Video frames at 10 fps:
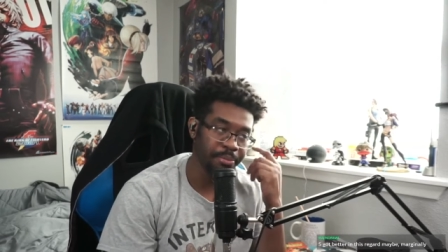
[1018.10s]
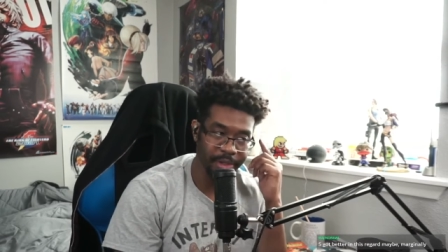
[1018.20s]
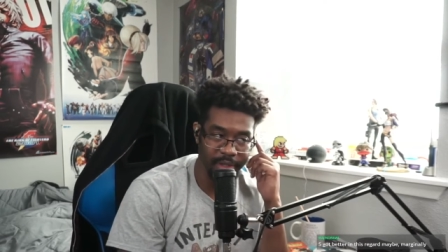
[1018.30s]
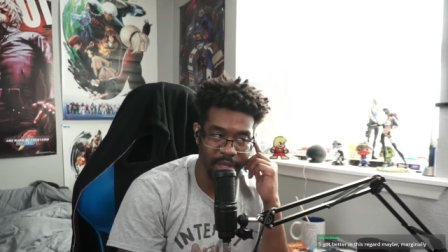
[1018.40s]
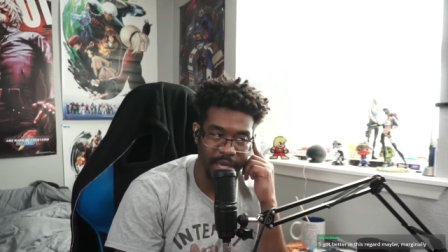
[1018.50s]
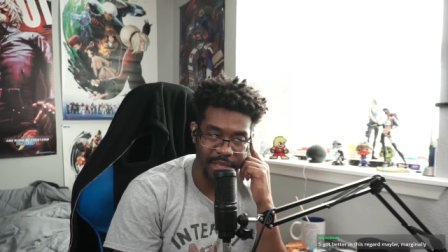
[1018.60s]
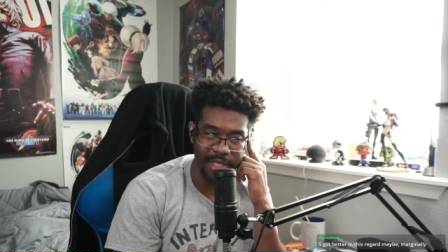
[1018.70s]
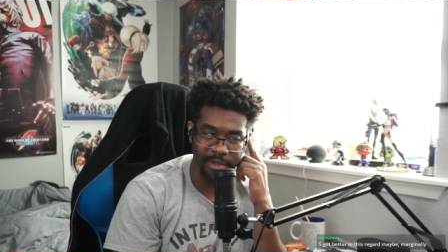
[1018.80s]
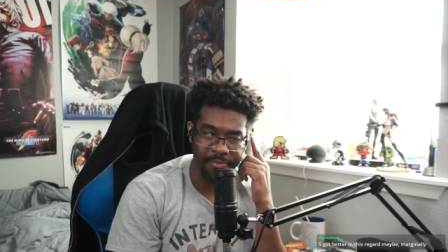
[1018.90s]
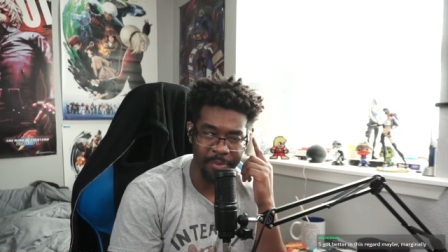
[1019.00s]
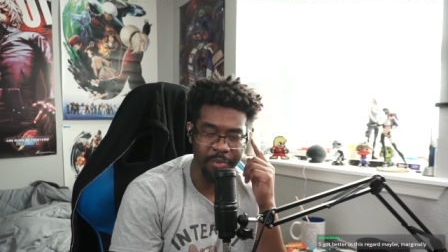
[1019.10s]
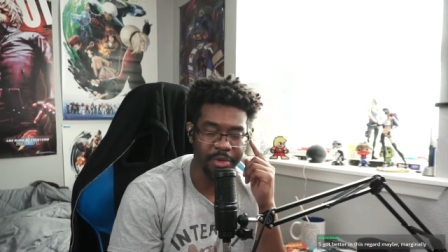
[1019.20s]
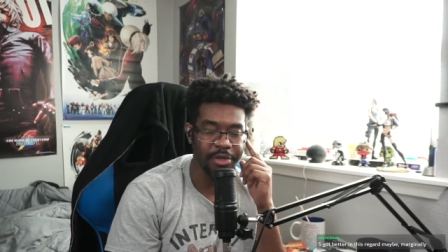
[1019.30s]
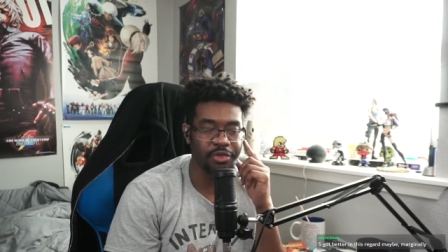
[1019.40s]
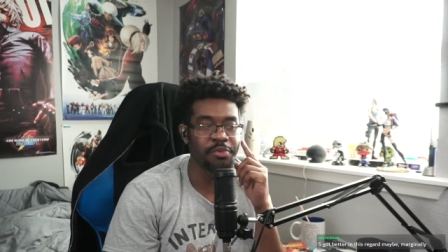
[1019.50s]
But I think some people
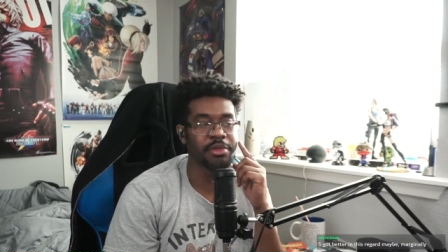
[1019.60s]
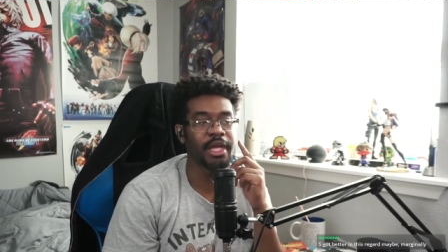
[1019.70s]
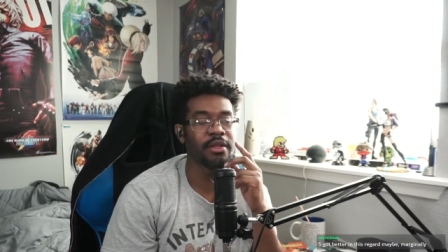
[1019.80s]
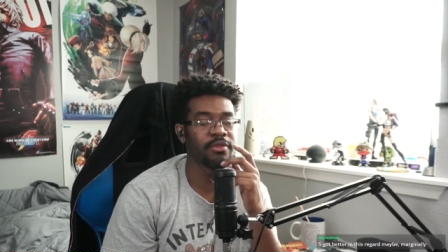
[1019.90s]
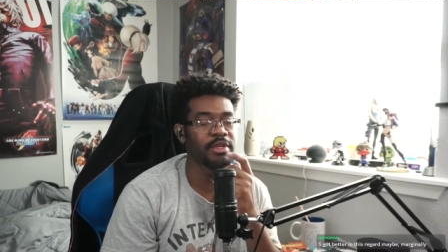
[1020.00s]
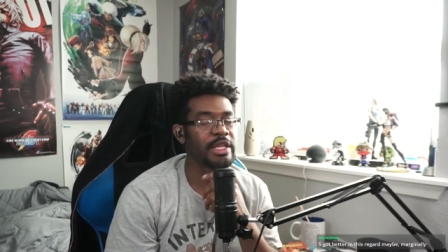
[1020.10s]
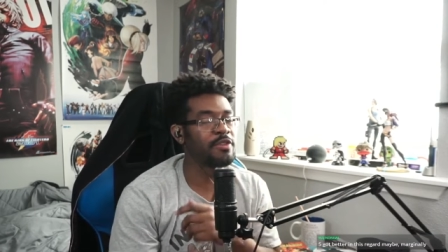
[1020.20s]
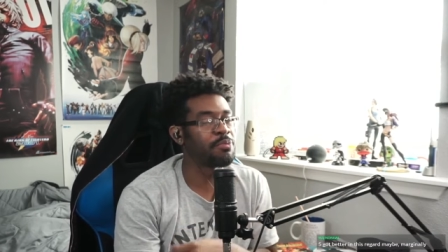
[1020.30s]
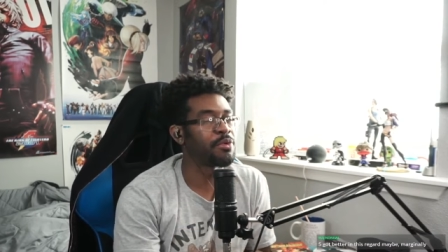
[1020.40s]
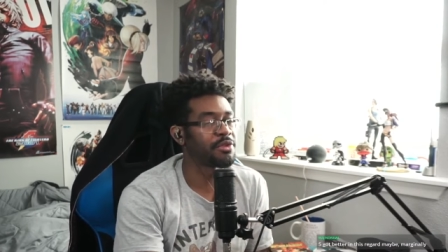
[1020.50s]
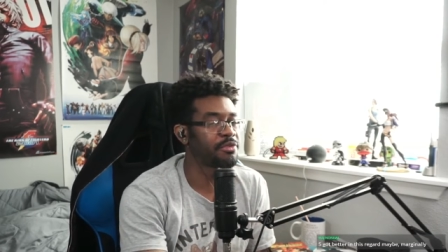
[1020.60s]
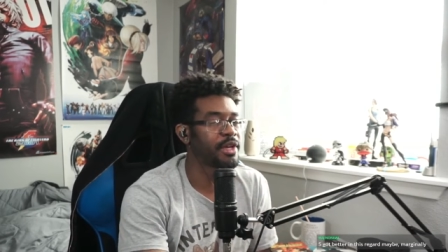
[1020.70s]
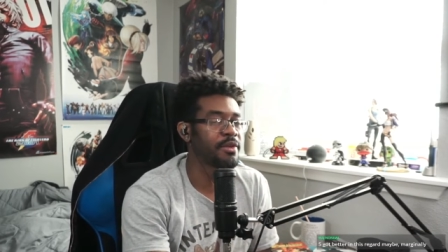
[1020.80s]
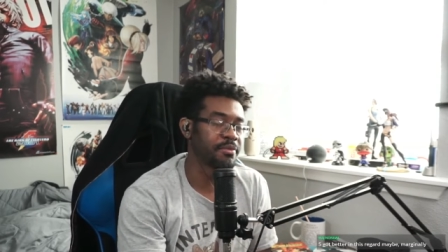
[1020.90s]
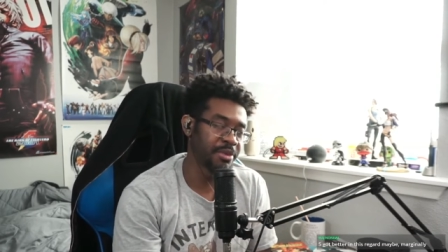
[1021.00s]
would attribute that to esports,
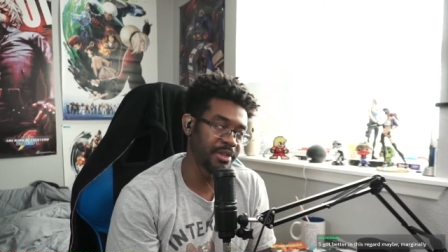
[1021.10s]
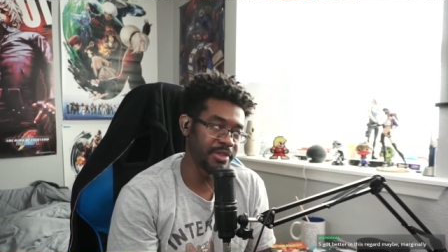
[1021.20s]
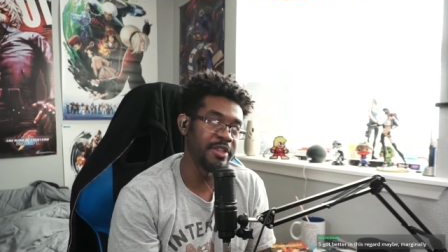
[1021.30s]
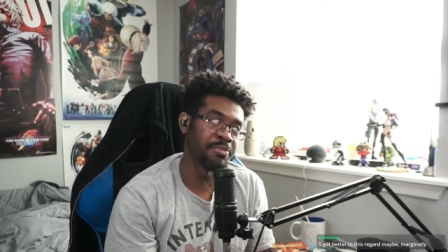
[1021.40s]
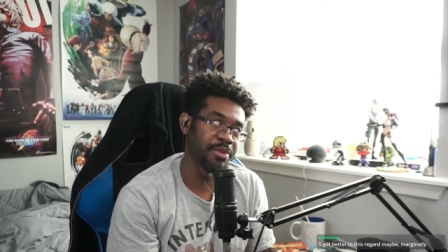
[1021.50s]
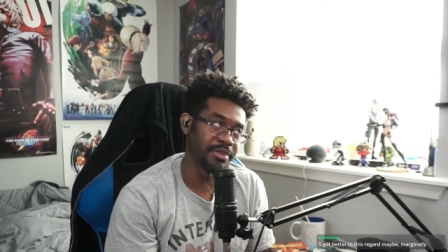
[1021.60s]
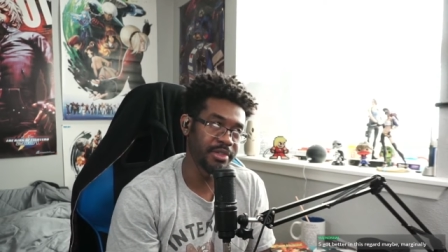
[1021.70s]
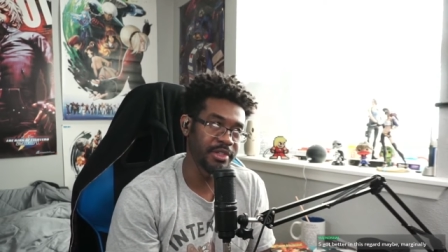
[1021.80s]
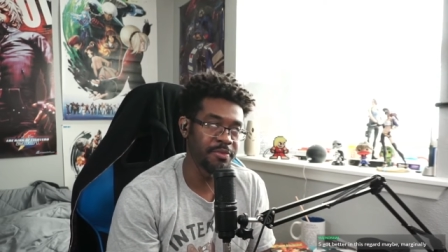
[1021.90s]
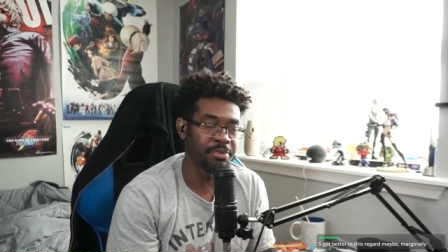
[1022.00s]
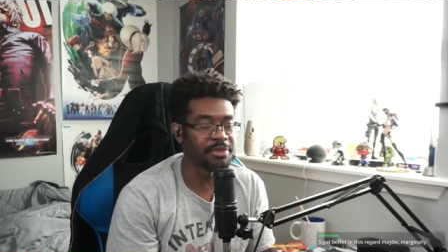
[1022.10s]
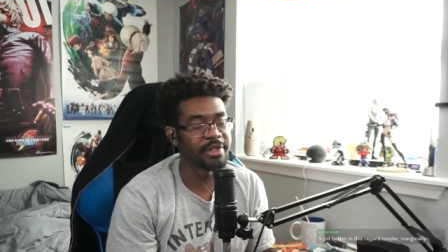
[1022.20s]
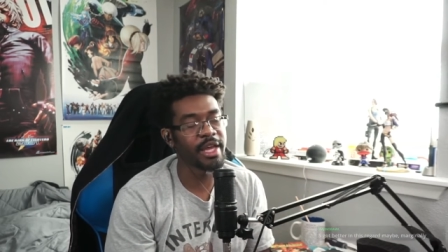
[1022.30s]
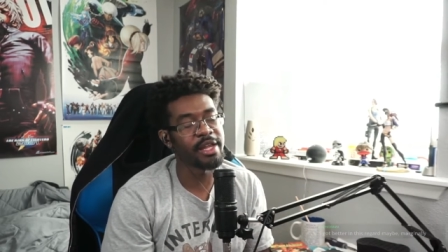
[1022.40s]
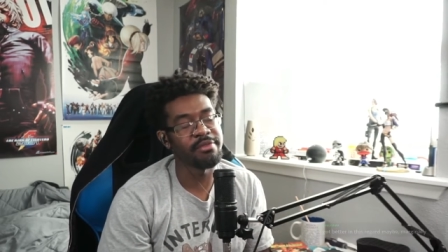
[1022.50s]
right? Because esports this, esports
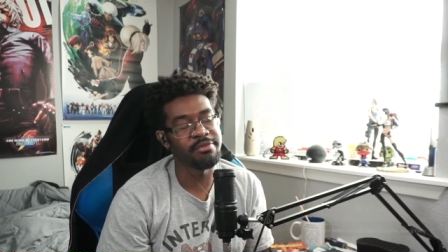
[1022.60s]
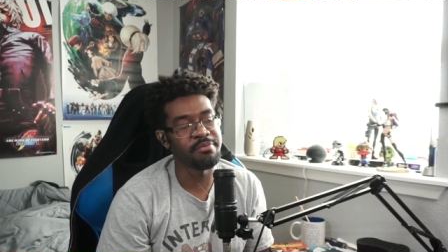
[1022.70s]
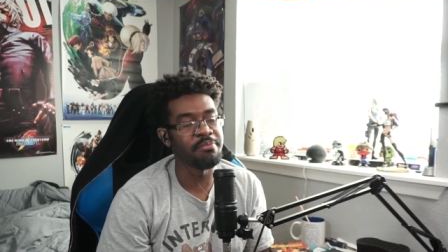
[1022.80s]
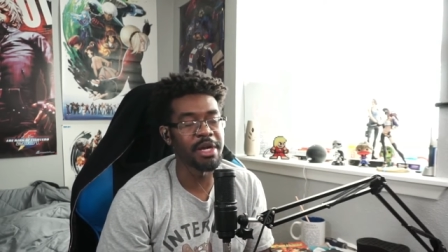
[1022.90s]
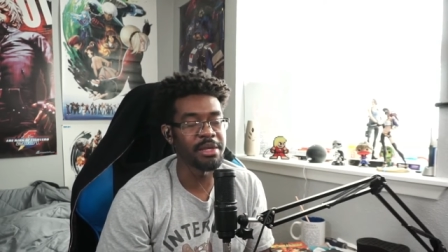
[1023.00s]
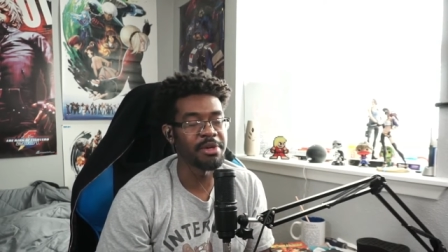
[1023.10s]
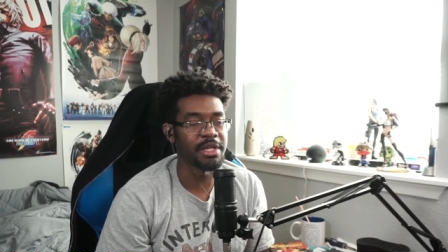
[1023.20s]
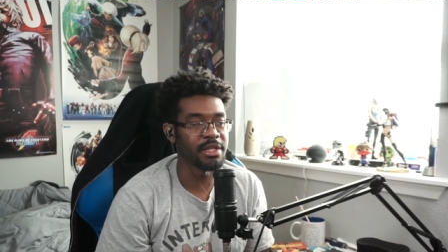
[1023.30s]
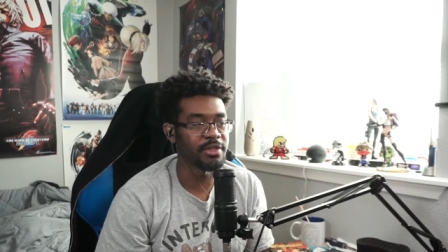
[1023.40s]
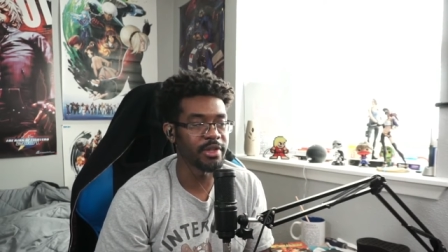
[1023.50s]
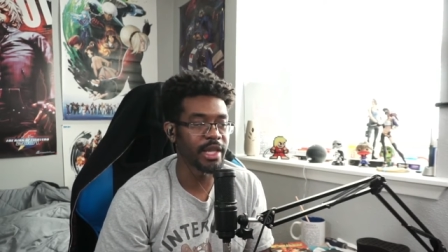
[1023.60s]
that, money, money this,